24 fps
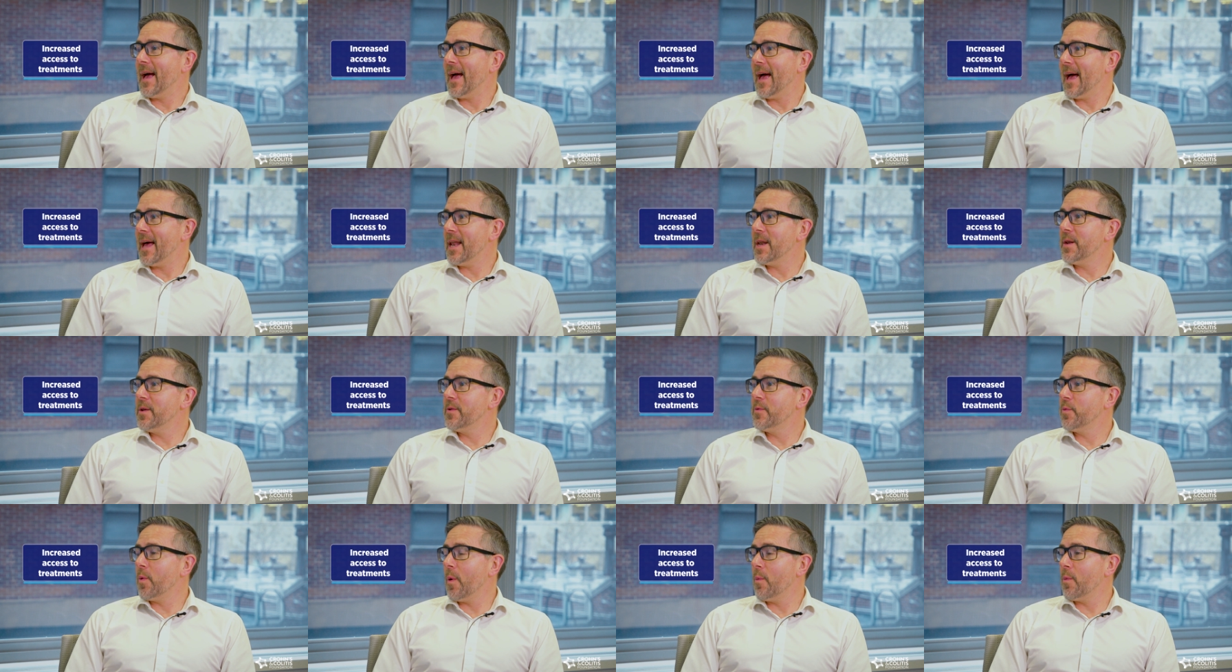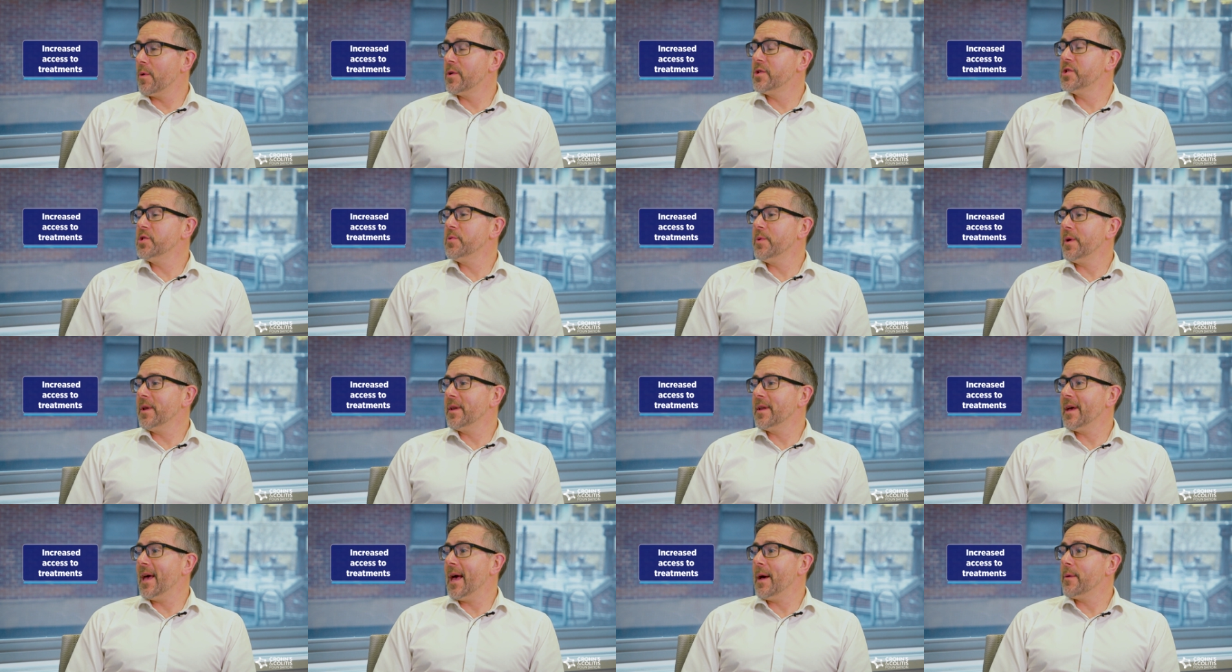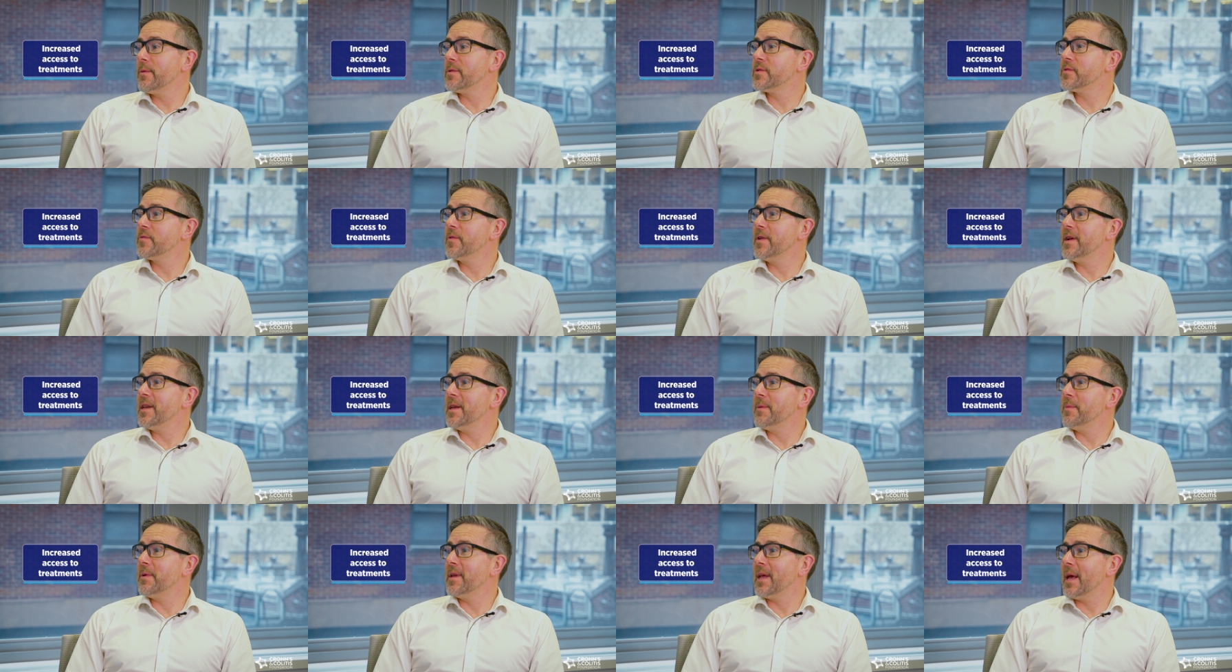And what we're doing now is
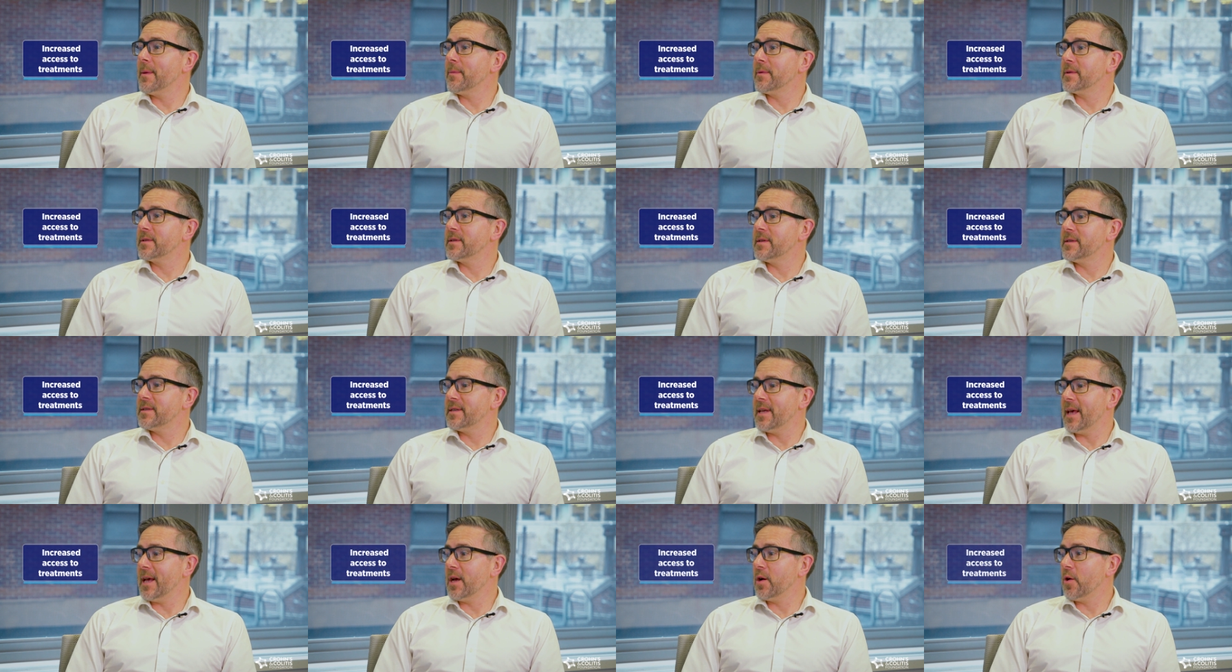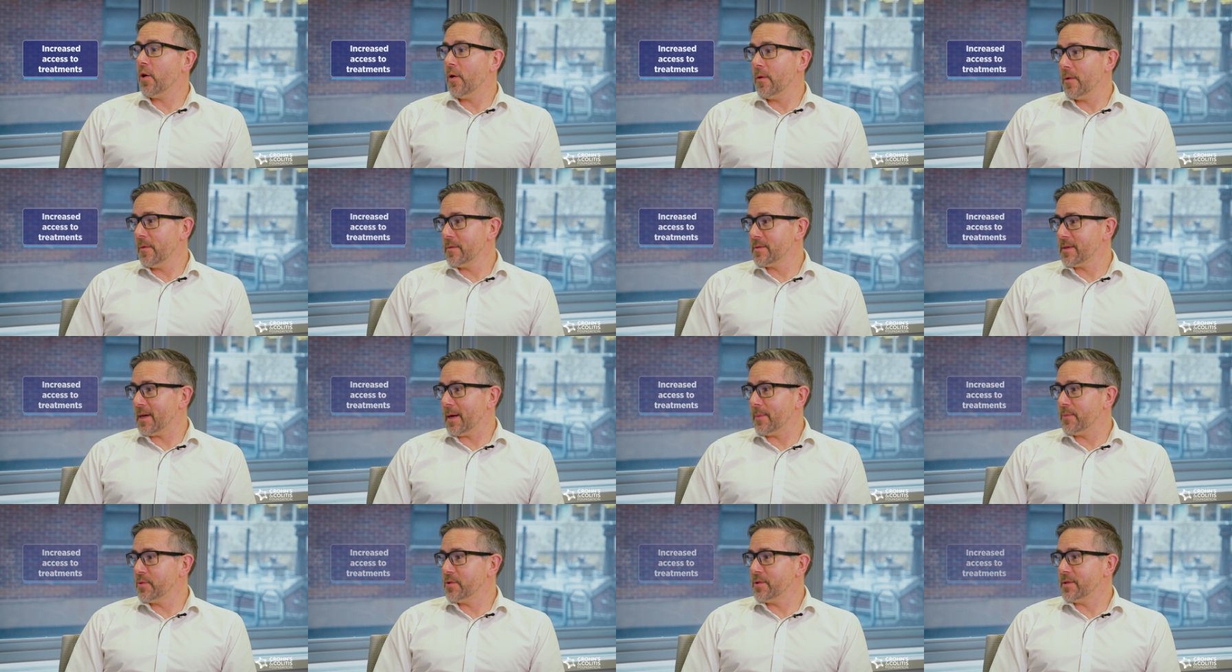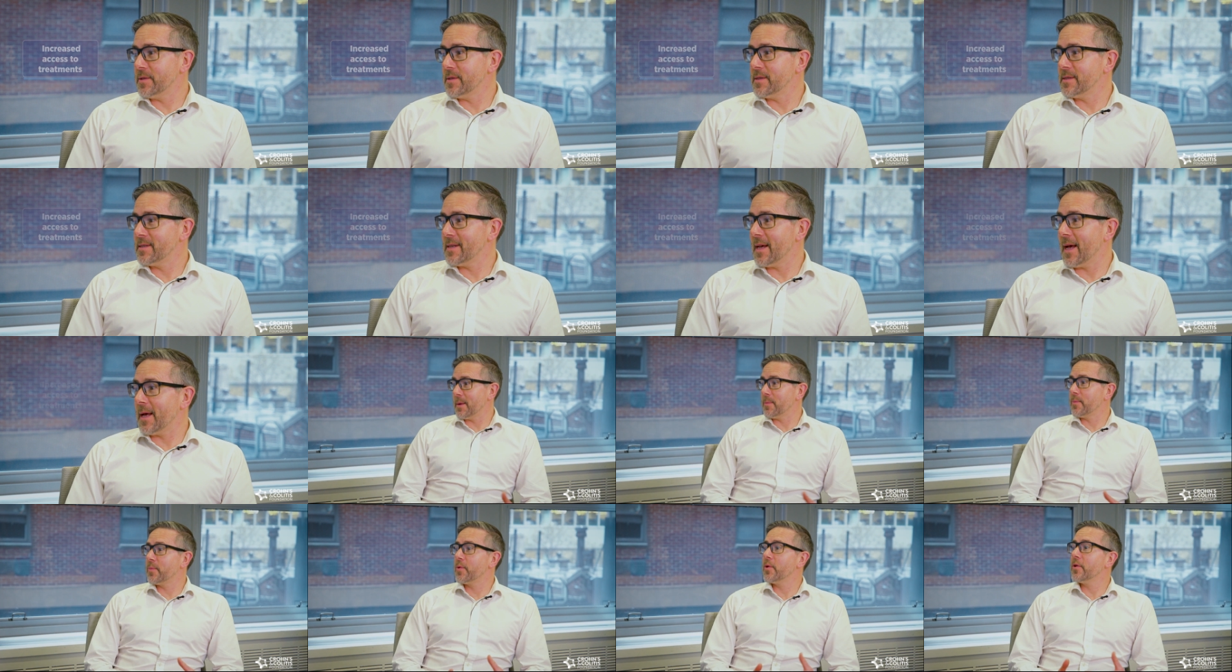really being able to take all those options
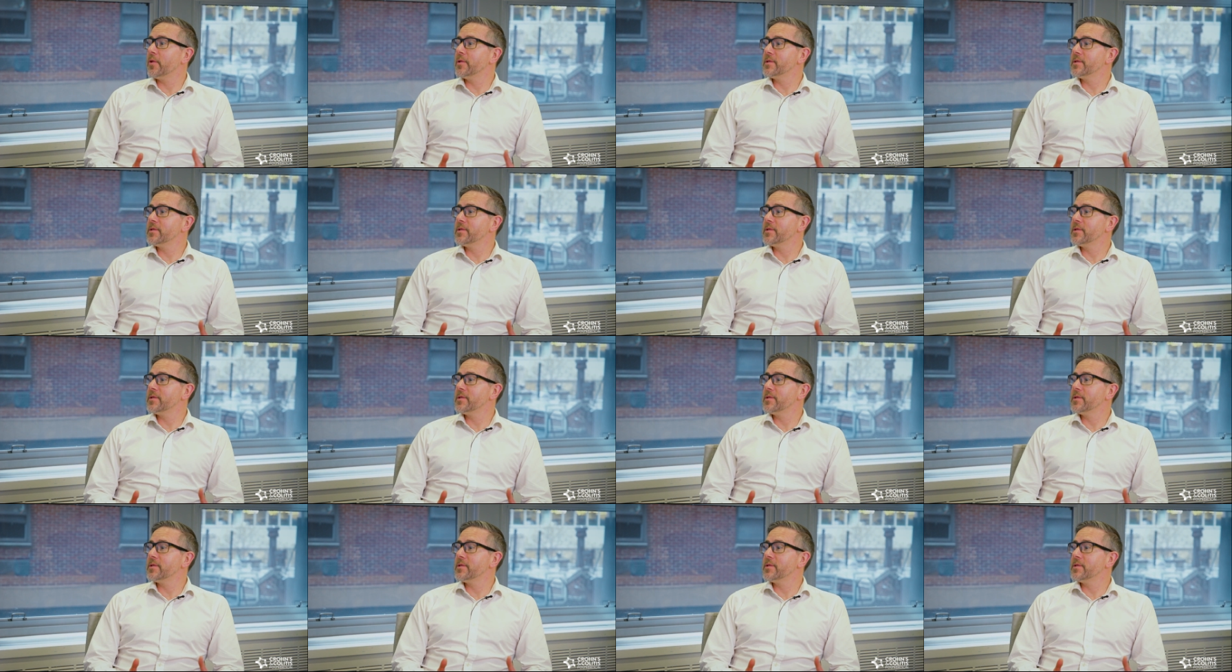and